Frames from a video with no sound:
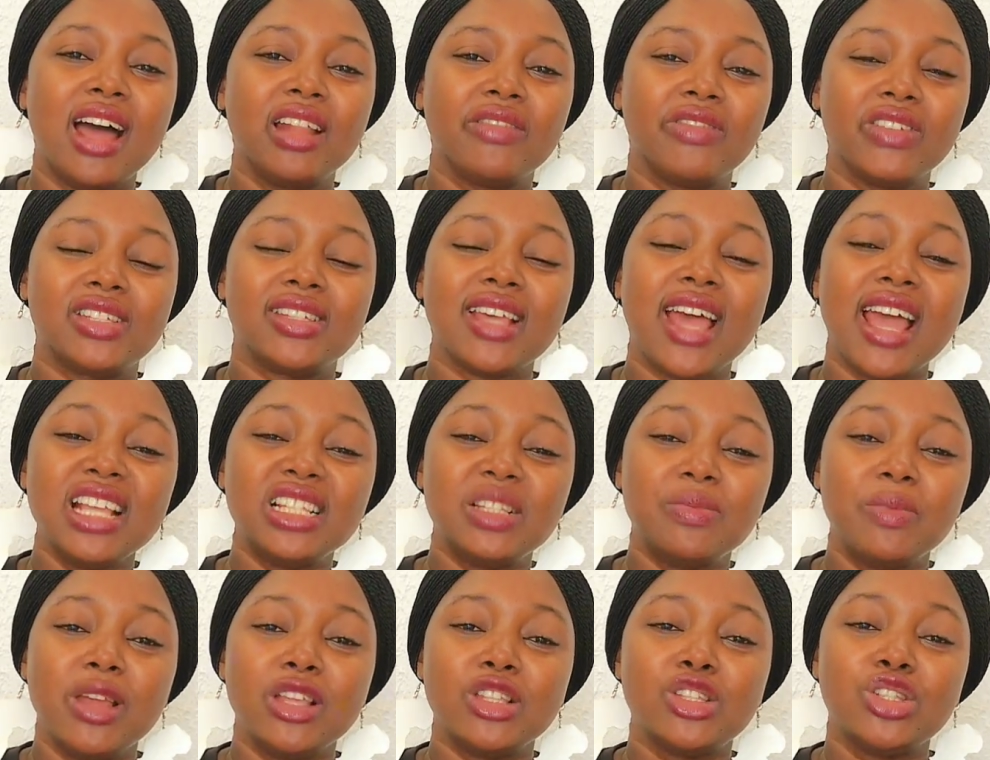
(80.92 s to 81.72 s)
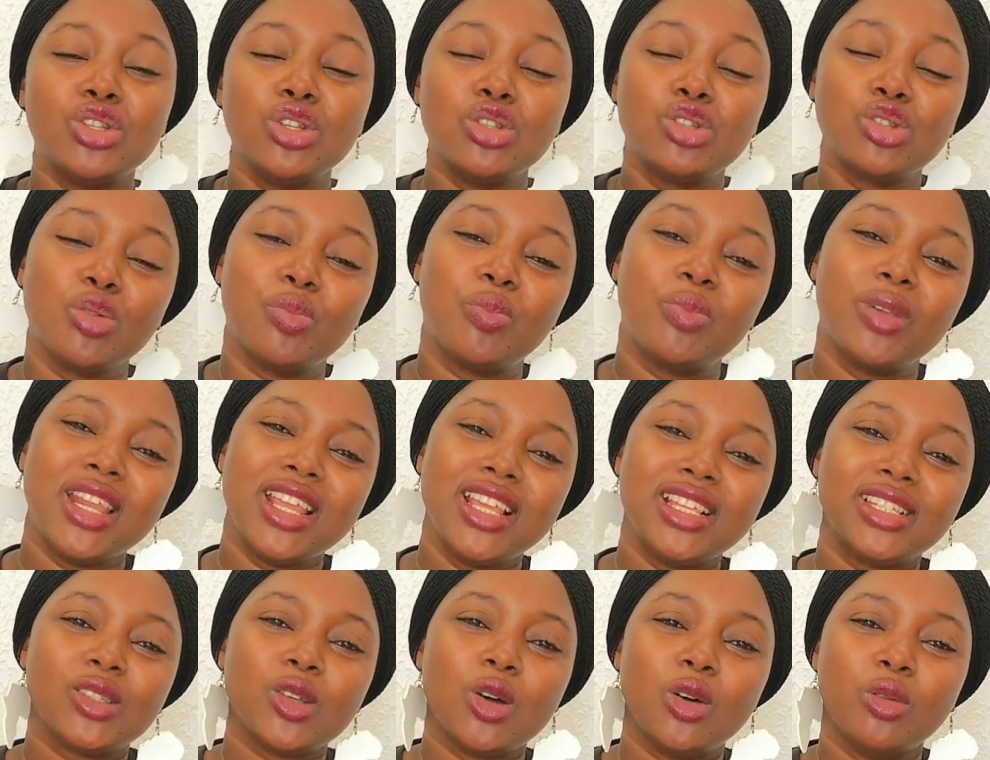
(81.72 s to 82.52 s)
as a foreigner
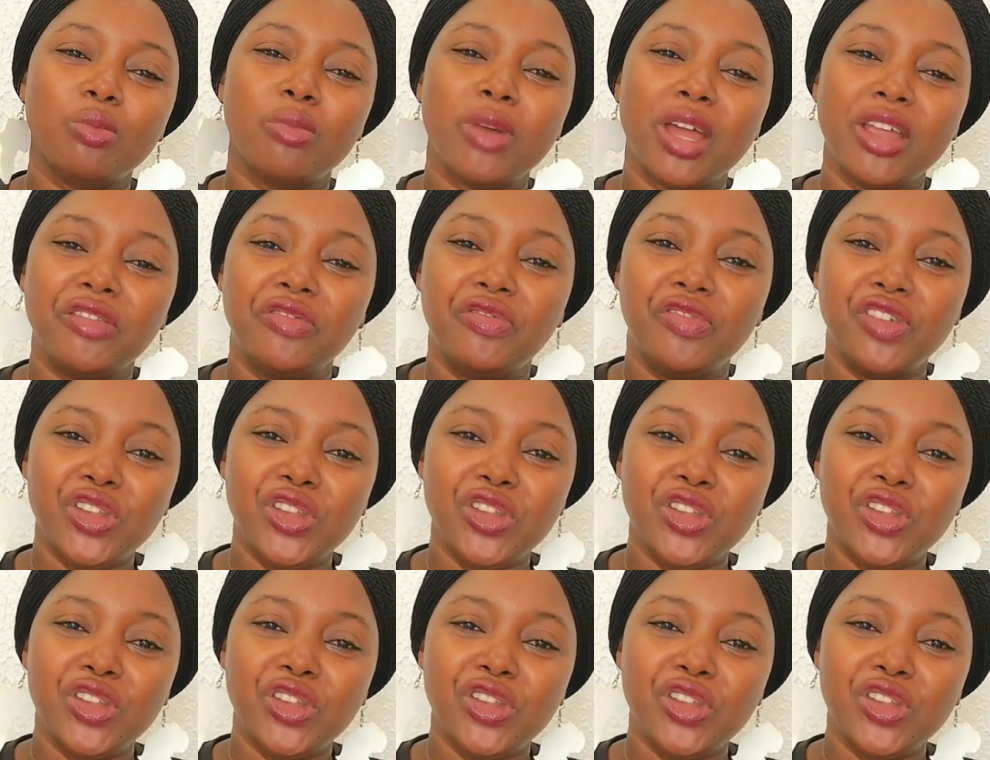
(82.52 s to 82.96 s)
in Ghana.